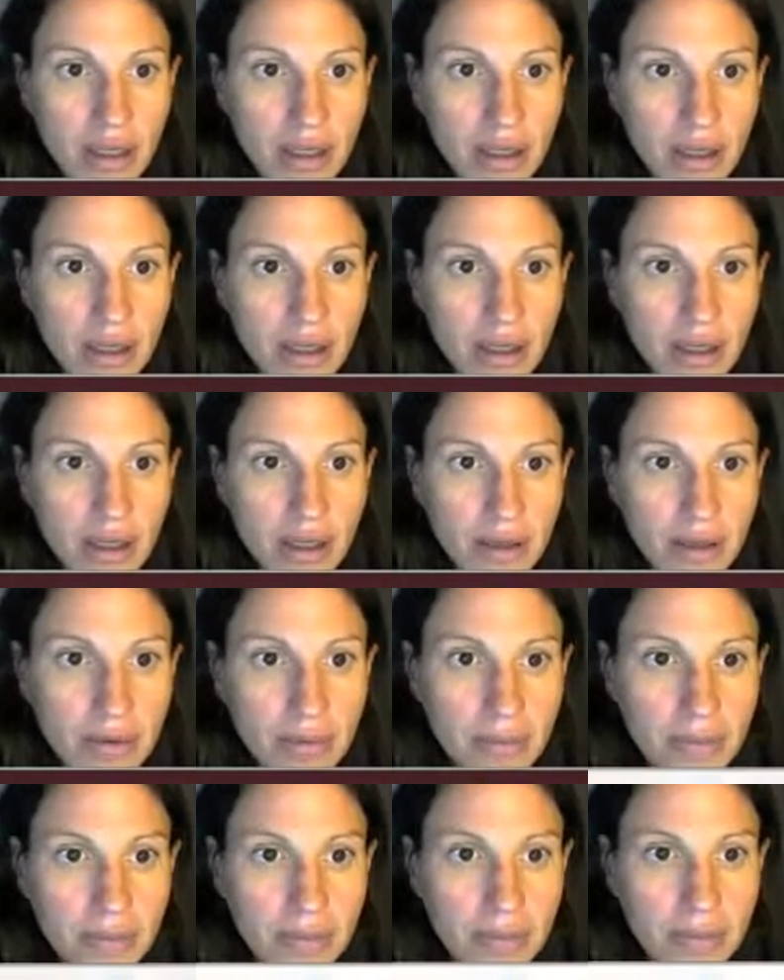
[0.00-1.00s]
I
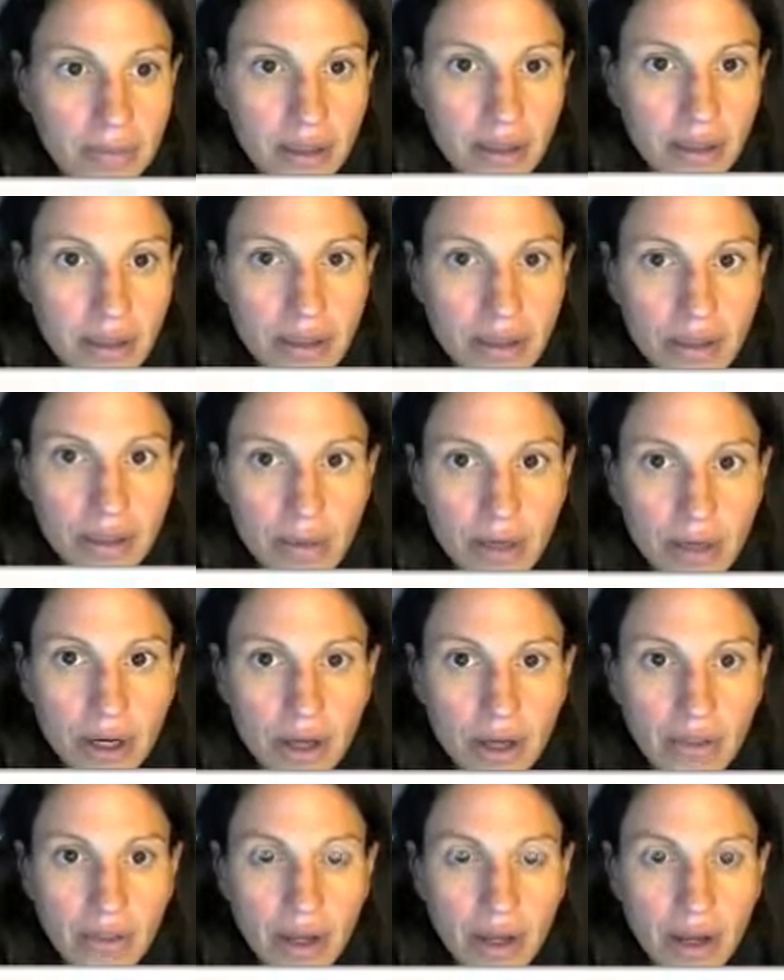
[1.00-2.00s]
think that should work.
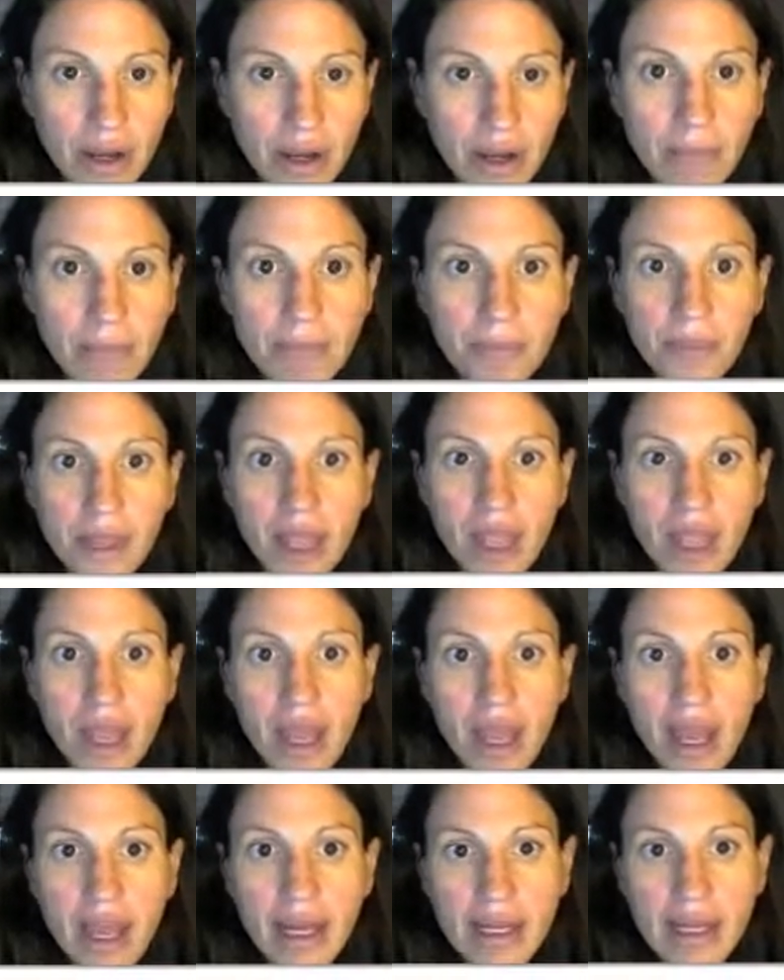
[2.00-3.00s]
There you go.
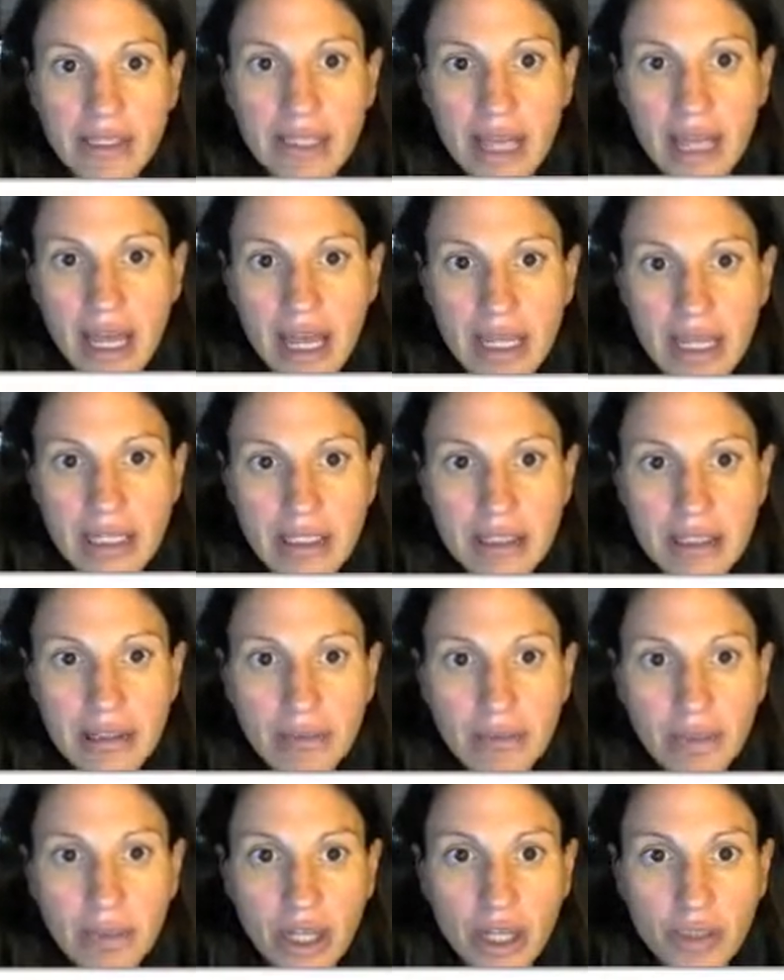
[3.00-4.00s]
And it says
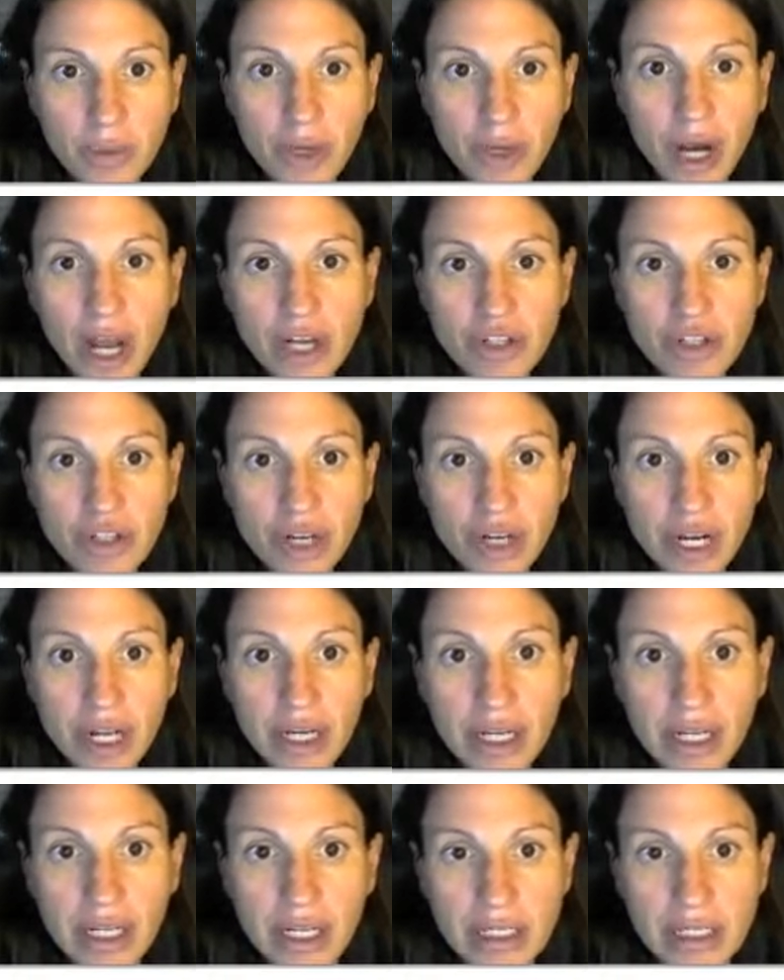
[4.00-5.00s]
Pledge 100,
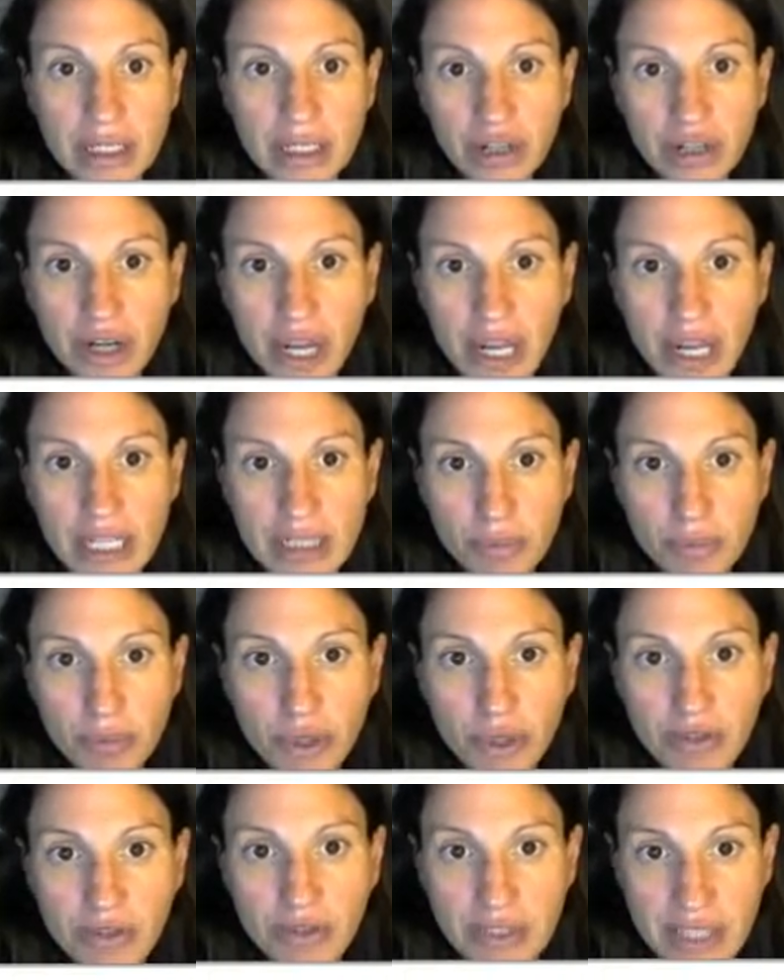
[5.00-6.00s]
and this is your case
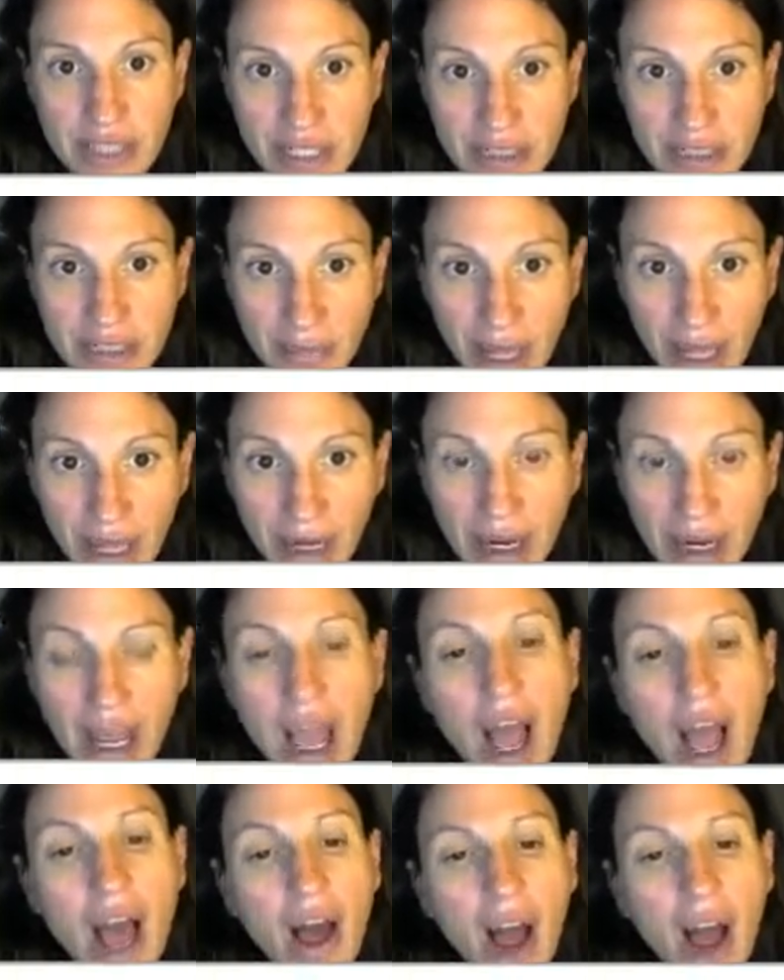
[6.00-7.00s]
brief assessment.
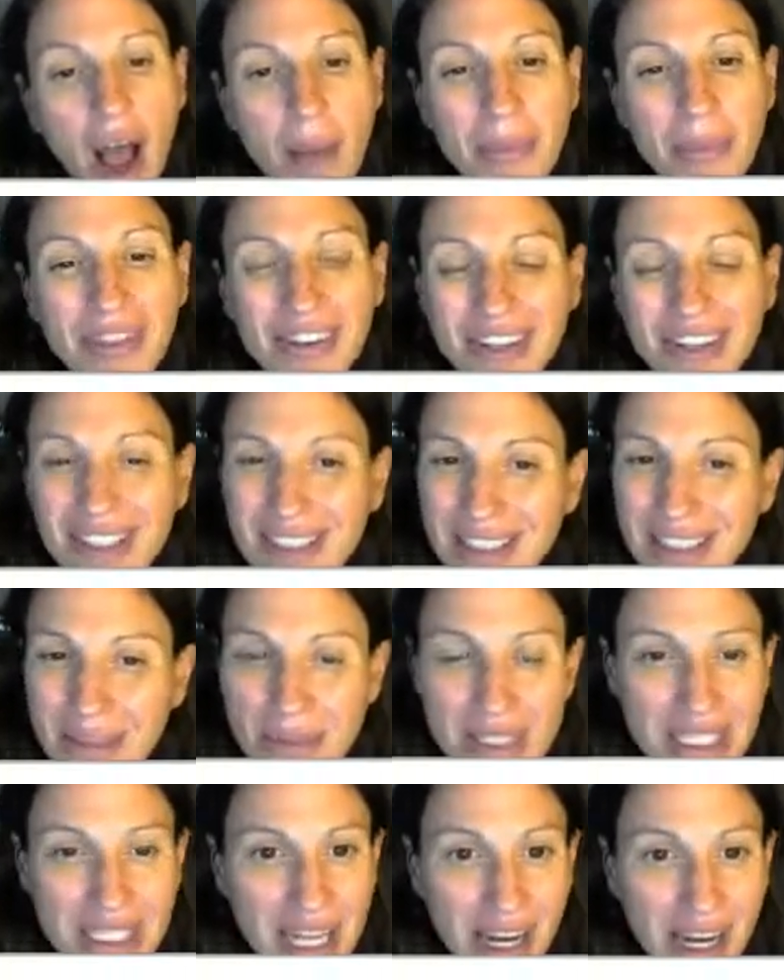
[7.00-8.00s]
There is a
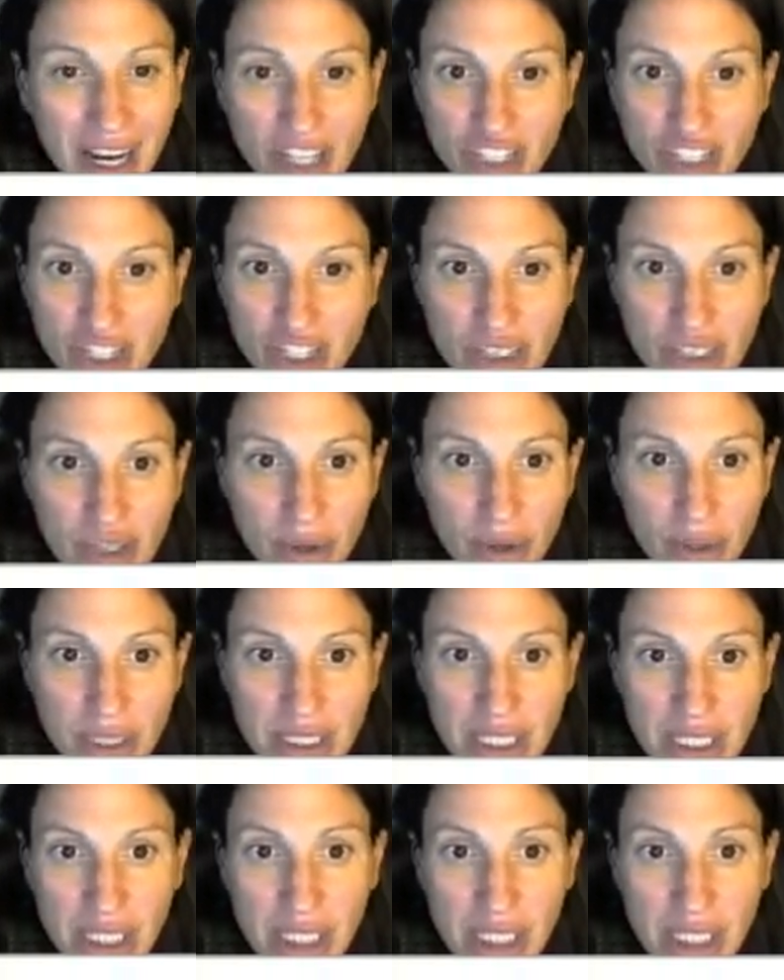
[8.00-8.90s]
mistake I just noticed in